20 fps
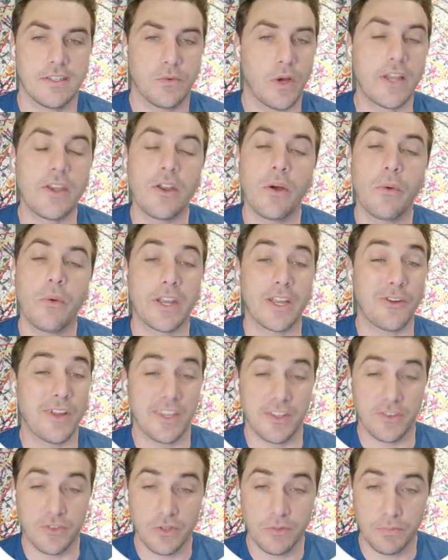Well, I don't want to create
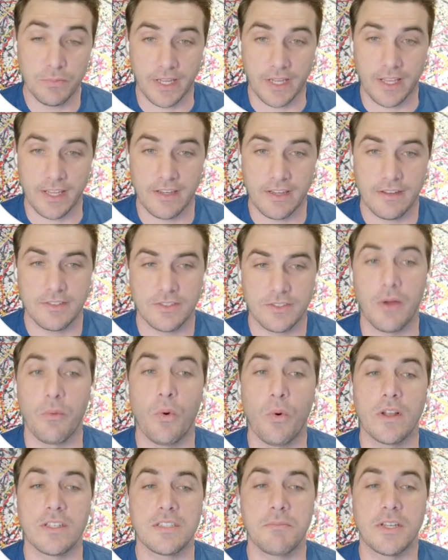a duplicate, so I
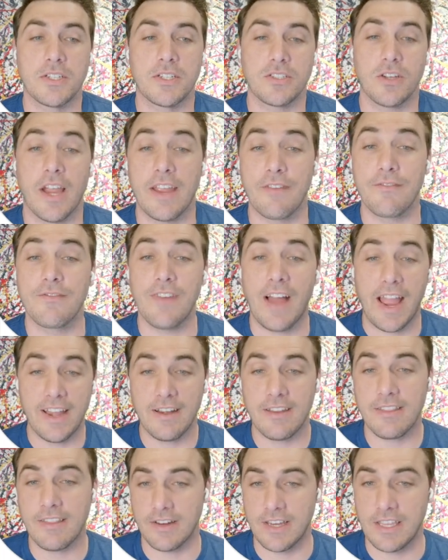want to make sure I find
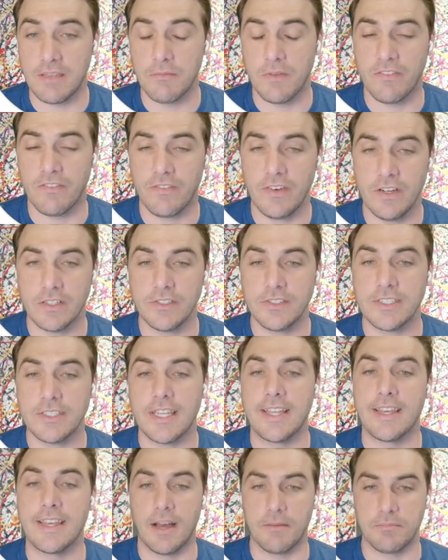their email first
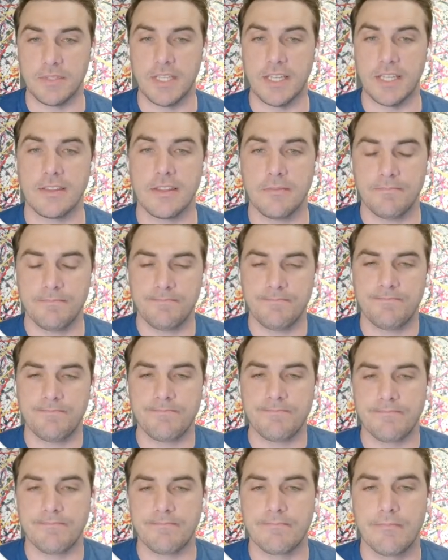and update them
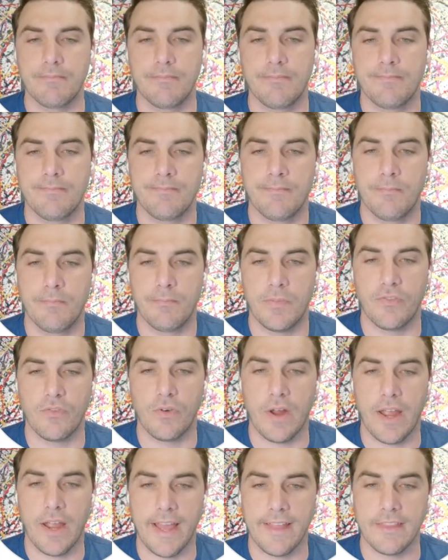
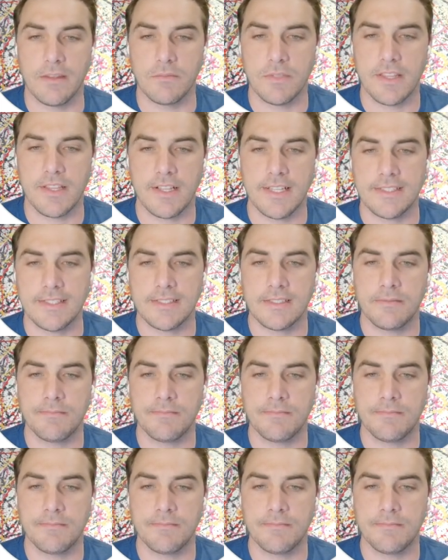before I add them to the list.